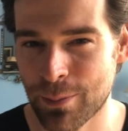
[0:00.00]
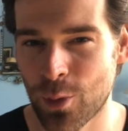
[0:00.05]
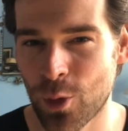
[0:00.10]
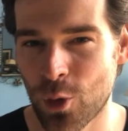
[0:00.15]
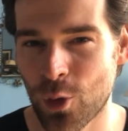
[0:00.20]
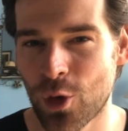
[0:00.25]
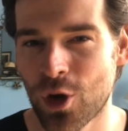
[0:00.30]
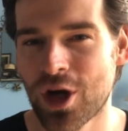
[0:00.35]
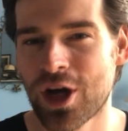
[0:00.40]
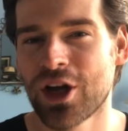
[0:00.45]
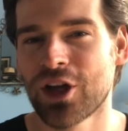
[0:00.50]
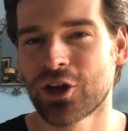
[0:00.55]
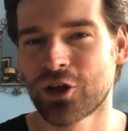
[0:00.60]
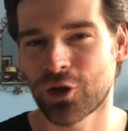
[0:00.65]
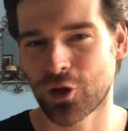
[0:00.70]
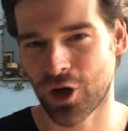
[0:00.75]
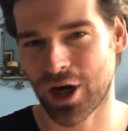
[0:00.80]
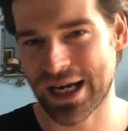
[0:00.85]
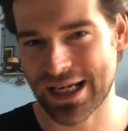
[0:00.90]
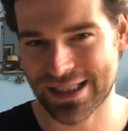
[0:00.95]
more
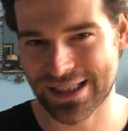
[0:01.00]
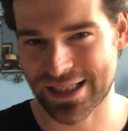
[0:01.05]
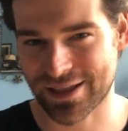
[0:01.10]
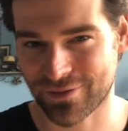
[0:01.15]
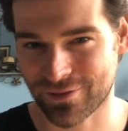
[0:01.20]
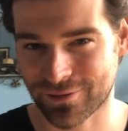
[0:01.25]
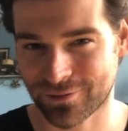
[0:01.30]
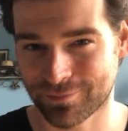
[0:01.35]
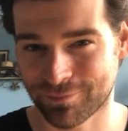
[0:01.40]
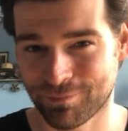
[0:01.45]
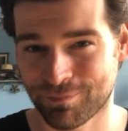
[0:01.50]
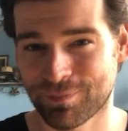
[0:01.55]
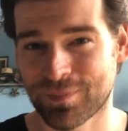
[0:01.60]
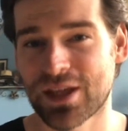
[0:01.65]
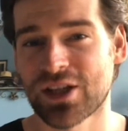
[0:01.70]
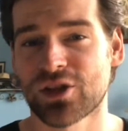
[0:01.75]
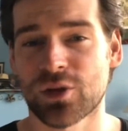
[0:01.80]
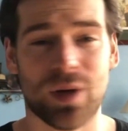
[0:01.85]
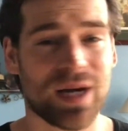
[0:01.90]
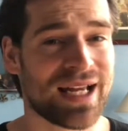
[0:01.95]
creative.
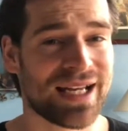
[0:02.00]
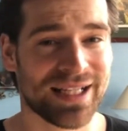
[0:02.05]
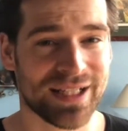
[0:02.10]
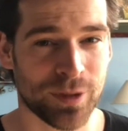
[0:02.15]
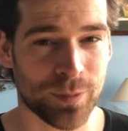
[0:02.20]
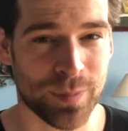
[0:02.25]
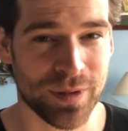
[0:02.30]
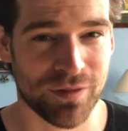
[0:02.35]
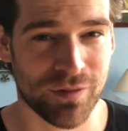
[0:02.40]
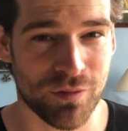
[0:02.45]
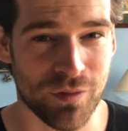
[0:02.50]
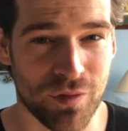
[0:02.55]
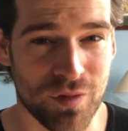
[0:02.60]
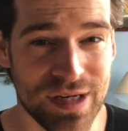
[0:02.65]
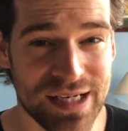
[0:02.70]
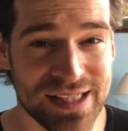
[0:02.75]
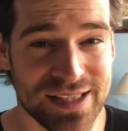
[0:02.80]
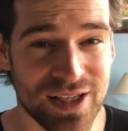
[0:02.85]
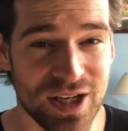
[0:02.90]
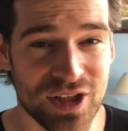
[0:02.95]
So I had a little bit of
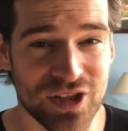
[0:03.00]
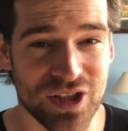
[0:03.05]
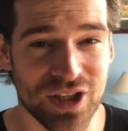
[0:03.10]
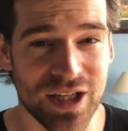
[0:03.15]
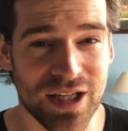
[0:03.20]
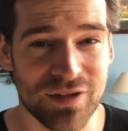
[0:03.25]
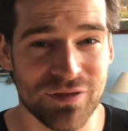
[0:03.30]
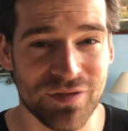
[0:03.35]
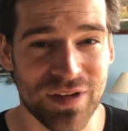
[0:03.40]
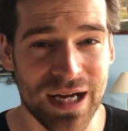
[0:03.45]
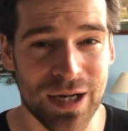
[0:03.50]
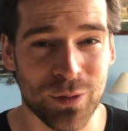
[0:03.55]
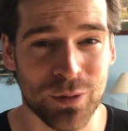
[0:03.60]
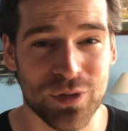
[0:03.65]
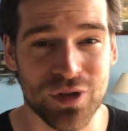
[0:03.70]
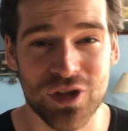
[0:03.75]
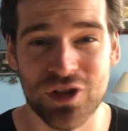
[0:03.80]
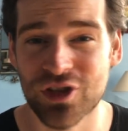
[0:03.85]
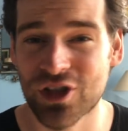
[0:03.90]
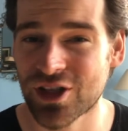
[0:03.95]
research and I
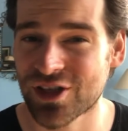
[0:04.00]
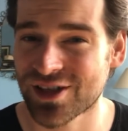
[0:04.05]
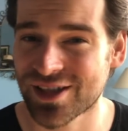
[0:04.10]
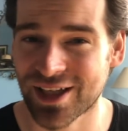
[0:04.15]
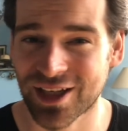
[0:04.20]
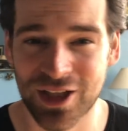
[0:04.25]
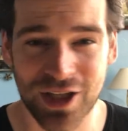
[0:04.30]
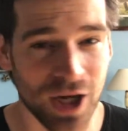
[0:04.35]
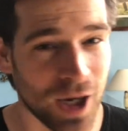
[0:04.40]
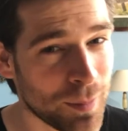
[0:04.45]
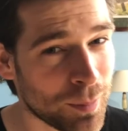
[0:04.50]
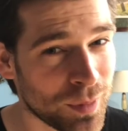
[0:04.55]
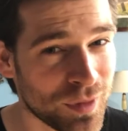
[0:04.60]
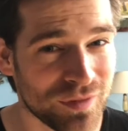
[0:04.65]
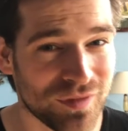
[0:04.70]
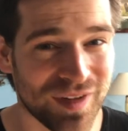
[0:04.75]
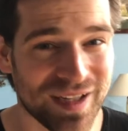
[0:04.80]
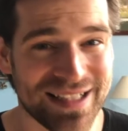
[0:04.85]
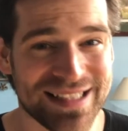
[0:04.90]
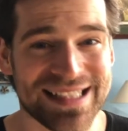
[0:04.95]
found just a couple
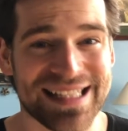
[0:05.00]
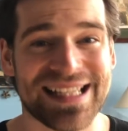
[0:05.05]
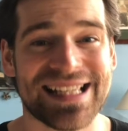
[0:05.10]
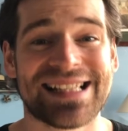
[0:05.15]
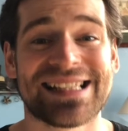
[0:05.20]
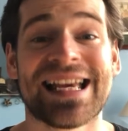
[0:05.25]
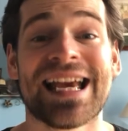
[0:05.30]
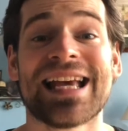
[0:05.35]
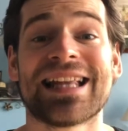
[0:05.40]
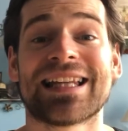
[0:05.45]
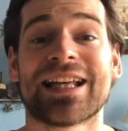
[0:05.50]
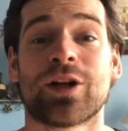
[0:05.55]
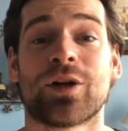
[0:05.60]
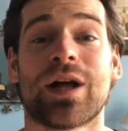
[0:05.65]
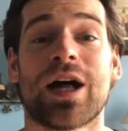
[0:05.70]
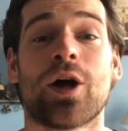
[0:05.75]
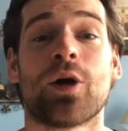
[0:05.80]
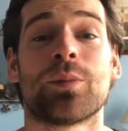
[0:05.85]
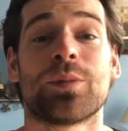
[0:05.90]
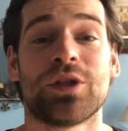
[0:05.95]
of ideas that will
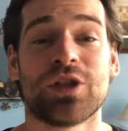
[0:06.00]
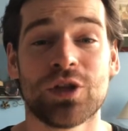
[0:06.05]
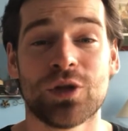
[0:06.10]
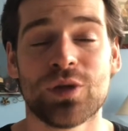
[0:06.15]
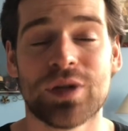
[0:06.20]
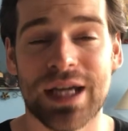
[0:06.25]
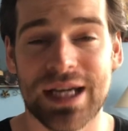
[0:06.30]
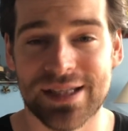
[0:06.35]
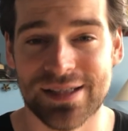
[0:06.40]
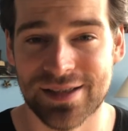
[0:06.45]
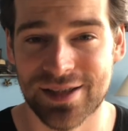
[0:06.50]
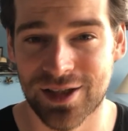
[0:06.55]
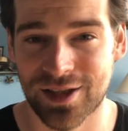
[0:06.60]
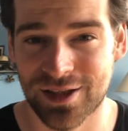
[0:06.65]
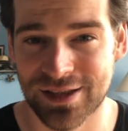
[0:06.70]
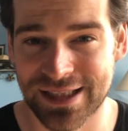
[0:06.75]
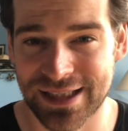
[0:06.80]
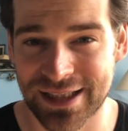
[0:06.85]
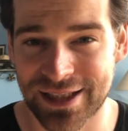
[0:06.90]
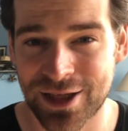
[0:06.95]
help you get
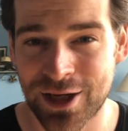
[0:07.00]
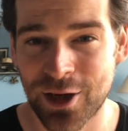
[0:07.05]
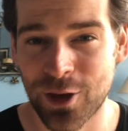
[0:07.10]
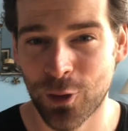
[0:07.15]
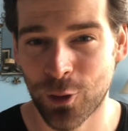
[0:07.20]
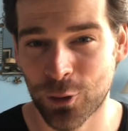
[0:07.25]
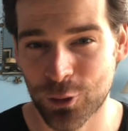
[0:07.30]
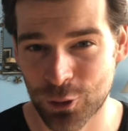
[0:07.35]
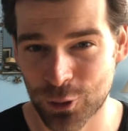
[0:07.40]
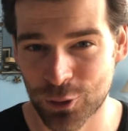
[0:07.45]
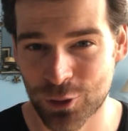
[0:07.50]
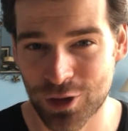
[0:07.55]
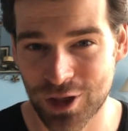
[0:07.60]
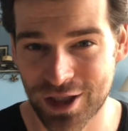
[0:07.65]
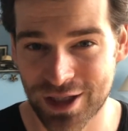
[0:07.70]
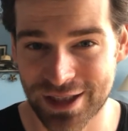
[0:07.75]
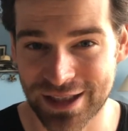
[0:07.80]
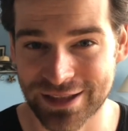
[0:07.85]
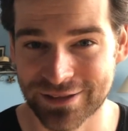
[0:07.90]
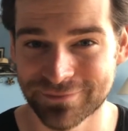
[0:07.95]
started on your
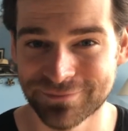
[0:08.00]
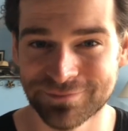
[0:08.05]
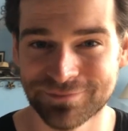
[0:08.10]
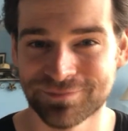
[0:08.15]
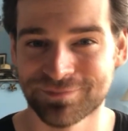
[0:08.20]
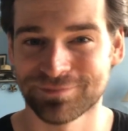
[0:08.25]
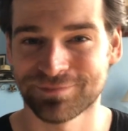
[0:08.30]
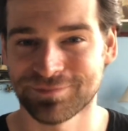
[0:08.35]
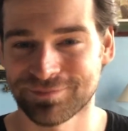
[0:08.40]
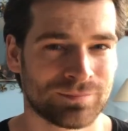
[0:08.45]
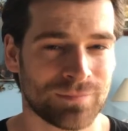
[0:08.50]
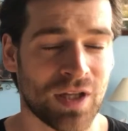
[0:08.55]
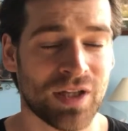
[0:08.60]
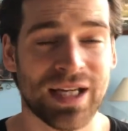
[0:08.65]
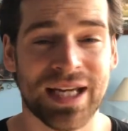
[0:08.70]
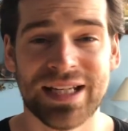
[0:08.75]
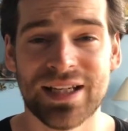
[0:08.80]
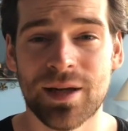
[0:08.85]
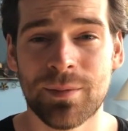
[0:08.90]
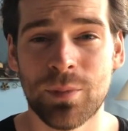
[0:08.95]
journey.
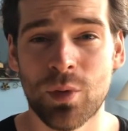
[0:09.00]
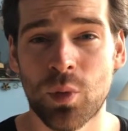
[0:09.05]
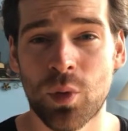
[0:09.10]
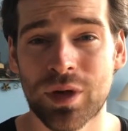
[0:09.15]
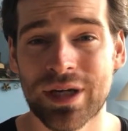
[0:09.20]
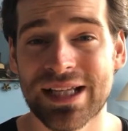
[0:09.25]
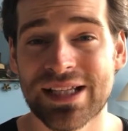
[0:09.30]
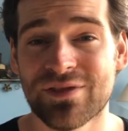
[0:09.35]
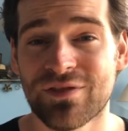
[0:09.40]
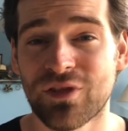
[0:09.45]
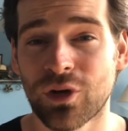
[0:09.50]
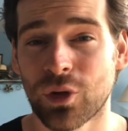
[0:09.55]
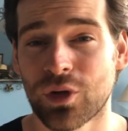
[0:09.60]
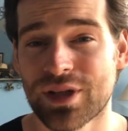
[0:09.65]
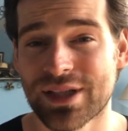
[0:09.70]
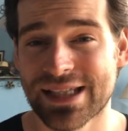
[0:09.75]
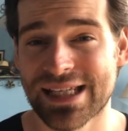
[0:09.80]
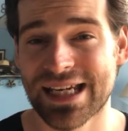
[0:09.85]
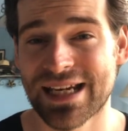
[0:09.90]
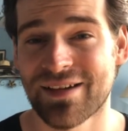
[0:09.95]
Okay, number one is
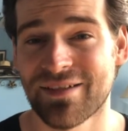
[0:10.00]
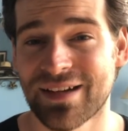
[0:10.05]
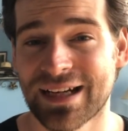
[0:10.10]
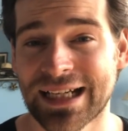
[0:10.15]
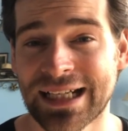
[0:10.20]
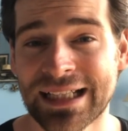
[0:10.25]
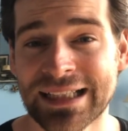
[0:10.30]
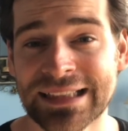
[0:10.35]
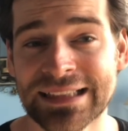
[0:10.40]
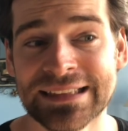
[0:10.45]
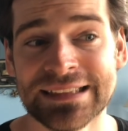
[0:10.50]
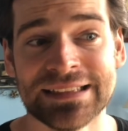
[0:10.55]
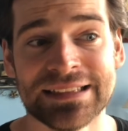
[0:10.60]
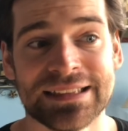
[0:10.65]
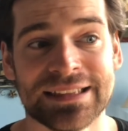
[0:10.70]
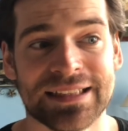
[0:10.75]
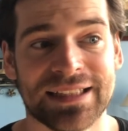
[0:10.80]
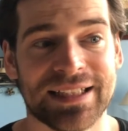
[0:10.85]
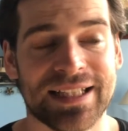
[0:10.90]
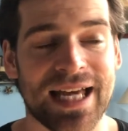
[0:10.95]
volunteering.
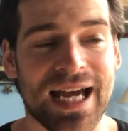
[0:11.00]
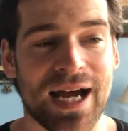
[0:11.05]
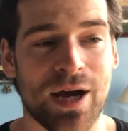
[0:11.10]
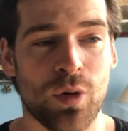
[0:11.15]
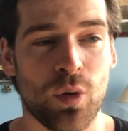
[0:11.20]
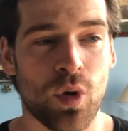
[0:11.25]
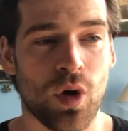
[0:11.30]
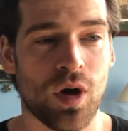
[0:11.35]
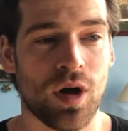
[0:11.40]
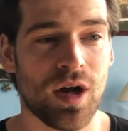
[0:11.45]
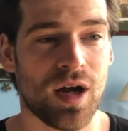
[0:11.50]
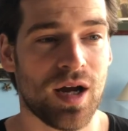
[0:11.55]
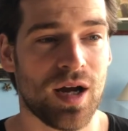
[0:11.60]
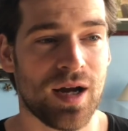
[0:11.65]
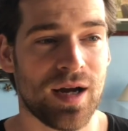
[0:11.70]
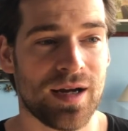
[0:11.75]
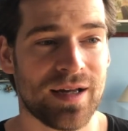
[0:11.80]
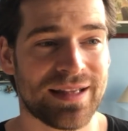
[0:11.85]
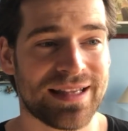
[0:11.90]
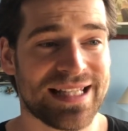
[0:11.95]
Now,
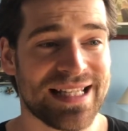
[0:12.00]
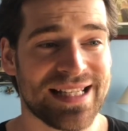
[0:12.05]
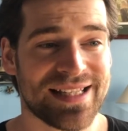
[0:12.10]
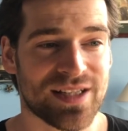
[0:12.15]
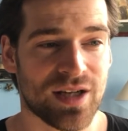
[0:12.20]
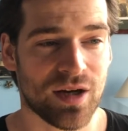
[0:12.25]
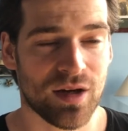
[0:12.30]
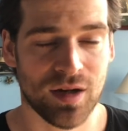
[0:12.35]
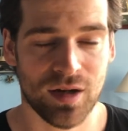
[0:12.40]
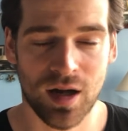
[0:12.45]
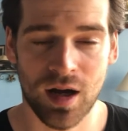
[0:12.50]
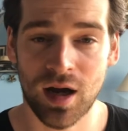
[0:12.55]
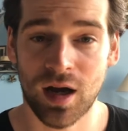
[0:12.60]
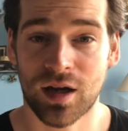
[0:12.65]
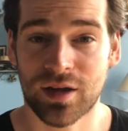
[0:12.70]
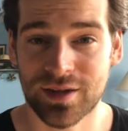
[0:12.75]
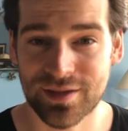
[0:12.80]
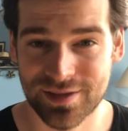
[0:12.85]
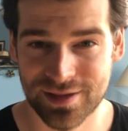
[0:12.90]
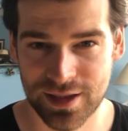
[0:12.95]
these are
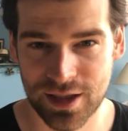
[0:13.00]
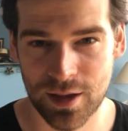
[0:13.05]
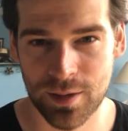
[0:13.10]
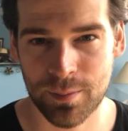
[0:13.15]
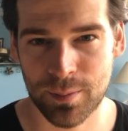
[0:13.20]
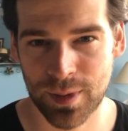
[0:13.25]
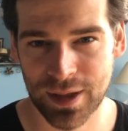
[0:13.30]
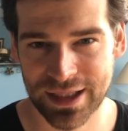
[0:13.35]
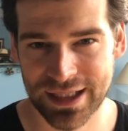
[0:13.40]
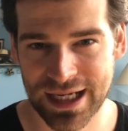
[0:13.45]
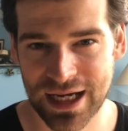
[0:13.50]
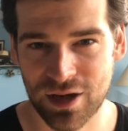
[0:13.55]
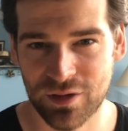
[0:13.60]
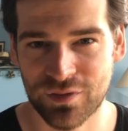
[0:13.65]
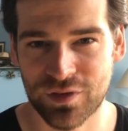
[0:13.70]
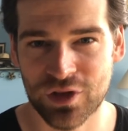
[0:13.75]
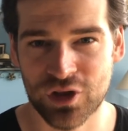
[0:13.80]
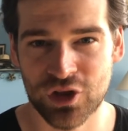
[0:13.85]
harder to come by now for